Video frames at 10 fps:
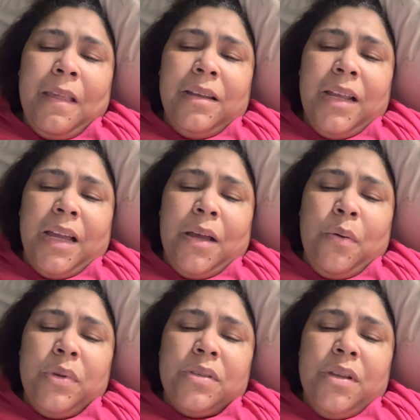like I
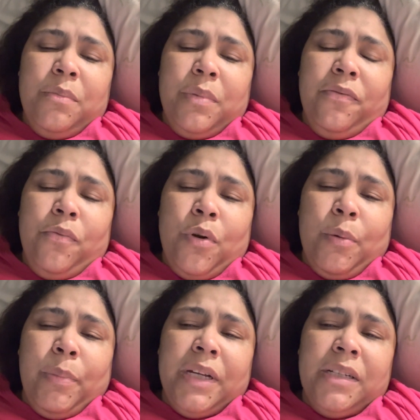always done before.
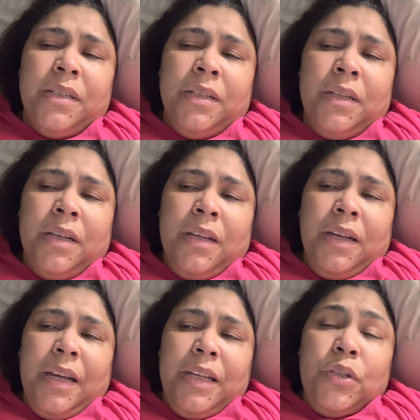But
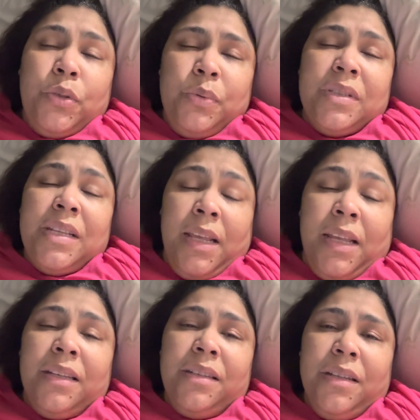I do
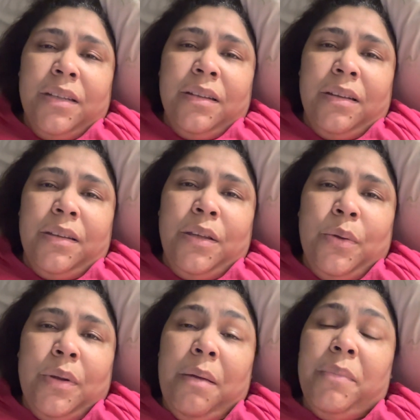tend, and
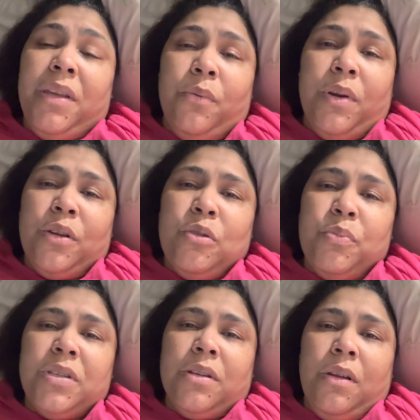I'm being
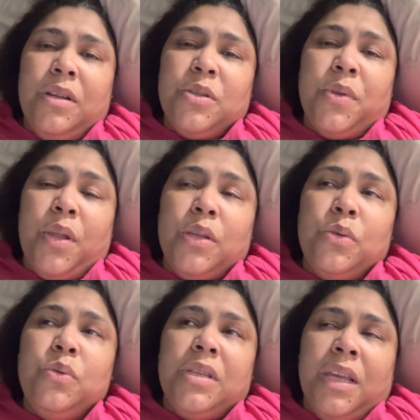100% honest with you, I
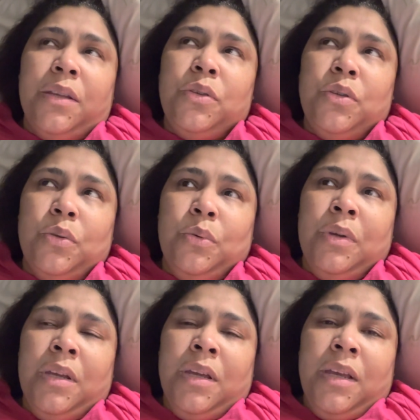do tend to
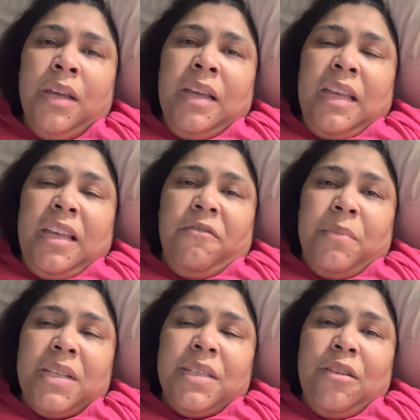get
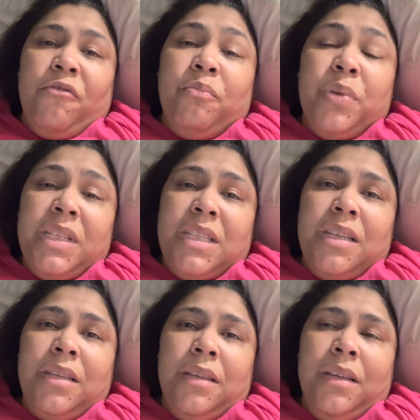myself busy.